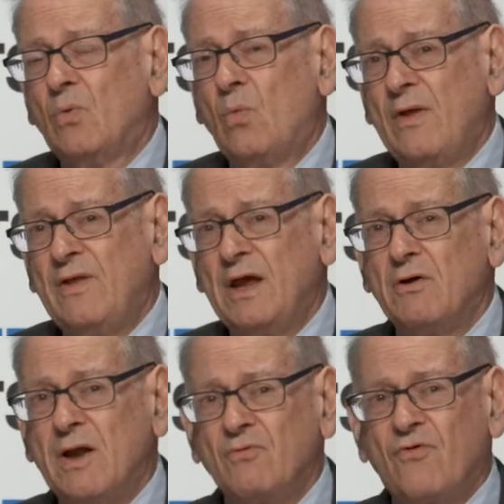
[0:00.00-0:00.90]
when the
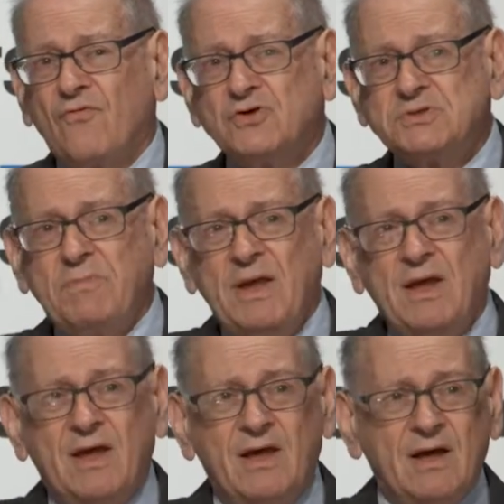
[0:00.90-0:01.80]
internet was first
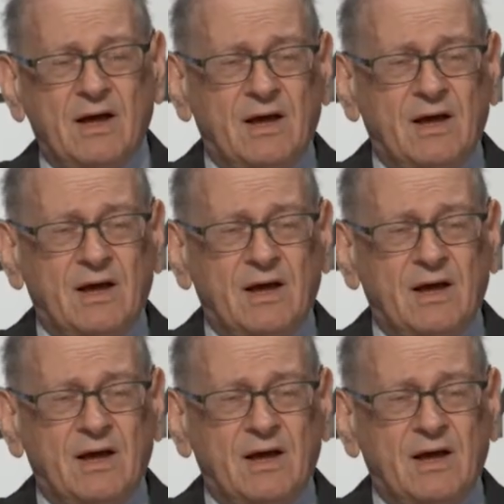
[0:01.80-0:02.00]
being